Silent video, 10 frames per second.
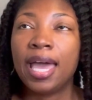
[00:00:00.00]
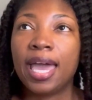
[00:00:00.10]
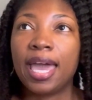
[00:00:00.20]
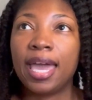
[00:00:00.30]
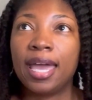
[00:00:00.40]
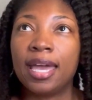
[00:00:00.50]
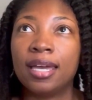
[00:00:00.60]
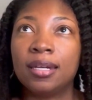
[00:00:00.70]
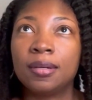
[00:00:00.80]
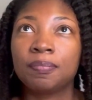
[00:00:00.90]

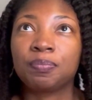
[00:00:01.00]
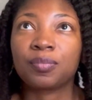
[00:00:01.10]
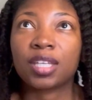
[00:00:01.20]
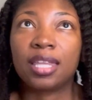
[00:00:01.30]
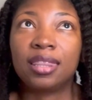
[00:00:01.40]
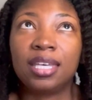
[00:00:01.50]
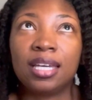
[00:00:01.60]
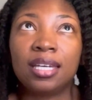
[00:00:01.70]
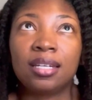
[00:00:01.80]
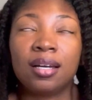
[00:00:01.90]
And
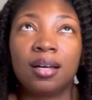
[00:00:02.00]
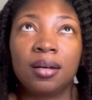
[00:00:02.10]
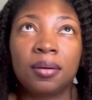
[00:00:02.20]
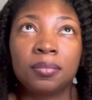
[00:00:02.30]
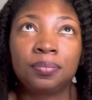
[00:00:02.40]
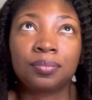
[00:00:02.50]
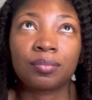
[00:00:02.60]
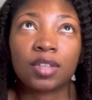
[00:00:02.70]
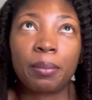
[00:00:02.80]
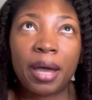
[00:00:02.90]
then
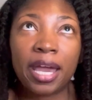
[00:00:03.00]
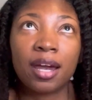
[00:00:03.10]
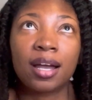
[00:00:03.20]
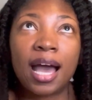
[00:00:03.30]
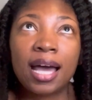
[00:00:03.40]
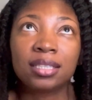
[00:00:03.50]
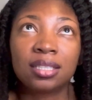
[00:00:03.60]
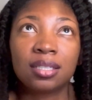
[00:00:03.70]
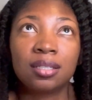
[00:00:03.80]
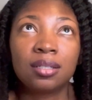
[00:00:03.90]
my hair got
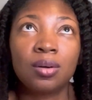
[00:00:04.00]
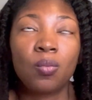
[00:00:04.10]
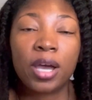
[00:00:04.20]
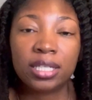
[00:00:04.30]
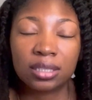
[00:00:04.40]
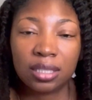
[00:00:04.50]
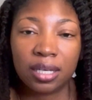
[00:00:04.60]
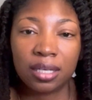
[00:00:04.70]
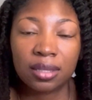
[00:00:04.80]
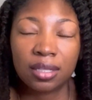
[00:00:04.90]
to waist
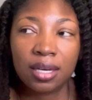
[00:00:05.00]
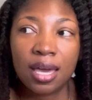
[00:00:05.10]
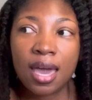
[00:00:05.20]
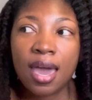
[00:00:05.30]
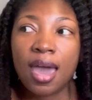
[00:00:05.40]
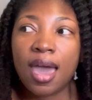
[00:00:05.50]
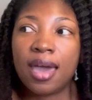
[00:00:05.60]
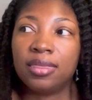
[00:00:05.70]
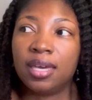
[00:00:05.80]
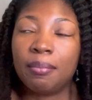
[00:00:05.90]
length,
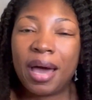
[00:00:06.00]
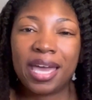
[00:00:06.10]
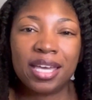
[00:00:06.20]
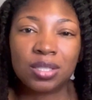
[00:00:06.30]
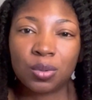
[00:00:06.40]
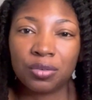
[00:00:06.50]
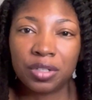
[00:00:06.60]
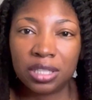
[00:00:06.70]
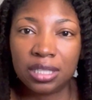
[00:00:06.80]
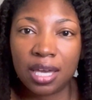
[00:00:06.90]
and then my ends were
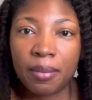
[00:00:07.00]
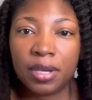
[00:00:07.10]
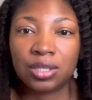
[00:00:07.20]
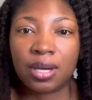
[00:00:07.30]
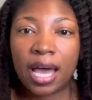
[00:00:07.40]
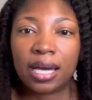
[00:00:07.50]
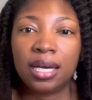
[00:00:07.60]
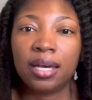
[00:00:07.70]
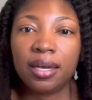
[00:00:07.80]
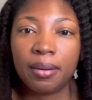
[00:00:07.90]
really damaged, so I
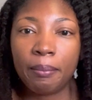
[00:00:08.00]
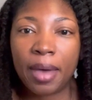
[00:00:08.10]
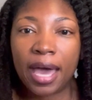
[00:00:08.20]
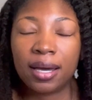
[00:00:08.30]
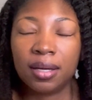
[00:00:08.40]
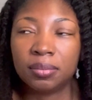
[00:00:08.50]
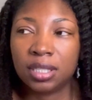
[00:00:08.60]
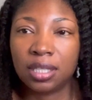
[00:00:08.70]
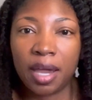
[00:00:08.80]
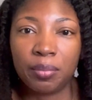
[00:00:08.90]
cut back up to
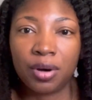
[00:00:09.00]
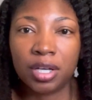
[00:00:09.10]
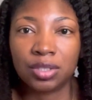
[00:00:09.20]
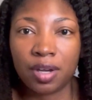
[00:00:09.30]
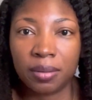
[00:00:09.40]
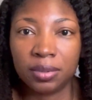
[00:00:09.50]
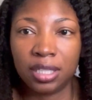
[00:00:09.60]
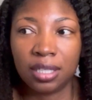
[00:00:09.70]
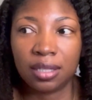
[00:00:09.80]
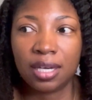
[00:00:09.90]
like bra strap
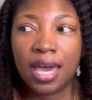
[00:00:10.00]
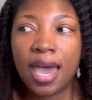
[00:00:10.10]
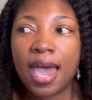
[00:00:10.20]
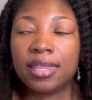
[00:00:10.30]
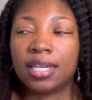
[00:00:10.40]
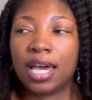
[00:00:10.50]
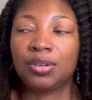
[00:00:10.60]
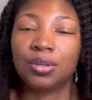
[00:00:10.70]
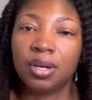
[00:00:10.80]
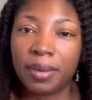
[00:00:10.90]
length. And then I
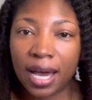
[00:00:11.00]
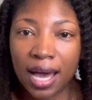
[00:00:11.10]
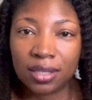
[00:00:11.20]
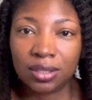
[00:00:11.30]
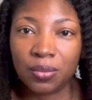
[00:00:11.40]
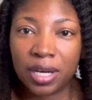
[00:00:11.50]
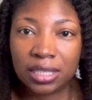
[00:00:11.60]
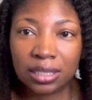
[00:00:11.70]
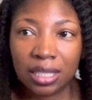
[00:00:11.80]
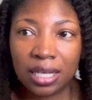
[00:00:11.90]
grew it back out to
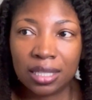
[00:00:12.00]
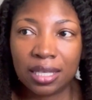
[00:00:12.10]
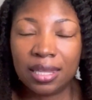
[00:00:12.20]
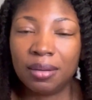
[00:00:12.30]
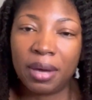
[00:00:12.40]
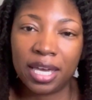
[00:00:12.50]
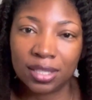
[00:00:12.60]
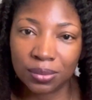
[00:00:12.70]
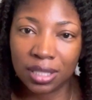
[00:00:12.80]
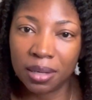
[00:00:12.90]
waist length, and then my ends
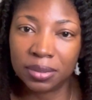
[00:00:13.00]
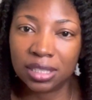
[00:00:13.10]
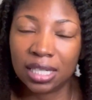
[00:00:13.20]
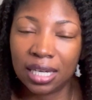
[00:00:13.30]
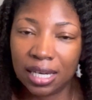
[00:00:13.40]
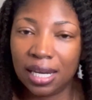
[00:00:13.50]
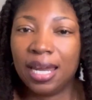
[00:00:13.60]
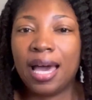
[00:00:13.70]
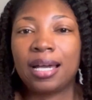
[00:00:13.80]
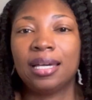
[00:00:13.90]
were damaged again, and
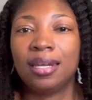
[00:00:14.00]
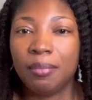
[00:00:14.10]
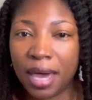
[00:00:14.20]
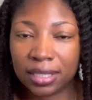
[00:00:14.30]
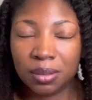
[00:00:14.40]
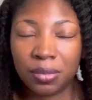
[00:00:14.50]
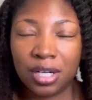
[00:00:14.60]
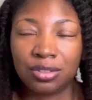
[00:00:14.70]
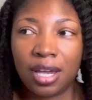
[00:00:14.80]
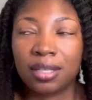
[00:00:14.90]
I cut it back to bra
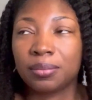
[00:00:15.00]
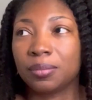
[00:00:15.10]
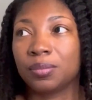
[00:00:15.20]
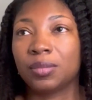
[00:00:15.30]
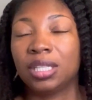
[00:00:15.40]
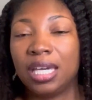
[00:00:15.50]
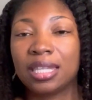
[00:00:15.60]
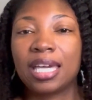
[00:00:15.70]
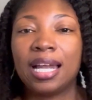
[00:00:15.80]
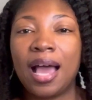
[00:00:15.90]
strap length.
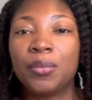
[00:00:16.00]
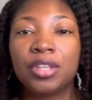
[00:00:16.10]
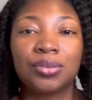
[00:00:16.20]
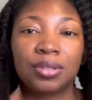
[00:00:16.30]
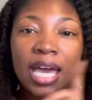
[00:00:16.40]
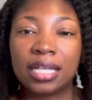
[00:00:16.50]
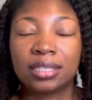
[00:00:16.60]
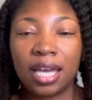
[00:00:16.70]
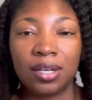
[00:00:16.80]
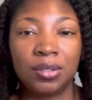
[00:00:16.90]
And I went through that
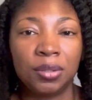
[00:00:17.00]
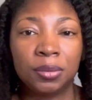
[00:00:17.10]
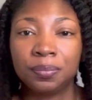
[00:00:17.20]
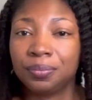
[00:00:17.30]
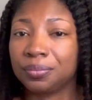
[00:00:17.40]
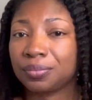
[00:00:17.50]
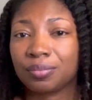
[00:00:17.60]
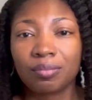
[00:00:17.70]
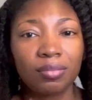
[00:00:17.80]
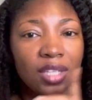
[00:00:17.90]
cycle
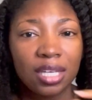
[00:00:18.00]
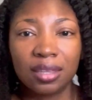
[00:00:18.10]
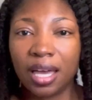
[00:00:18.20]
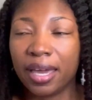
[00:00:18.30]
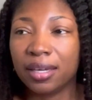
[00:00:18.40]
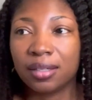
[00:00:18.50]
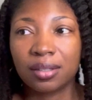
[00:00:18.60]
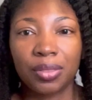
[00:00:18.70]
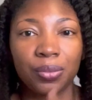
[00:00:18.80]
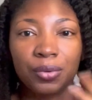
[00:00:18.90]
like
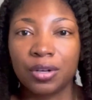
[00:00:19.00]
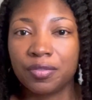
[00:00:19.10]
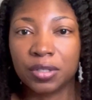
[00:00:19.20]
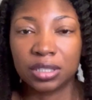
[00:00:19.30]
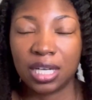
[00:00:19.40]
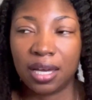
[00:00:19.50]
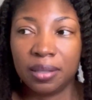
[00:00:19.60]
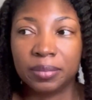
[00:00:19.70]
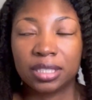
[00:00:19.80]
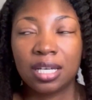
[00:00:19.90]
3 or 4
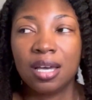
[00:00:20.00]
times.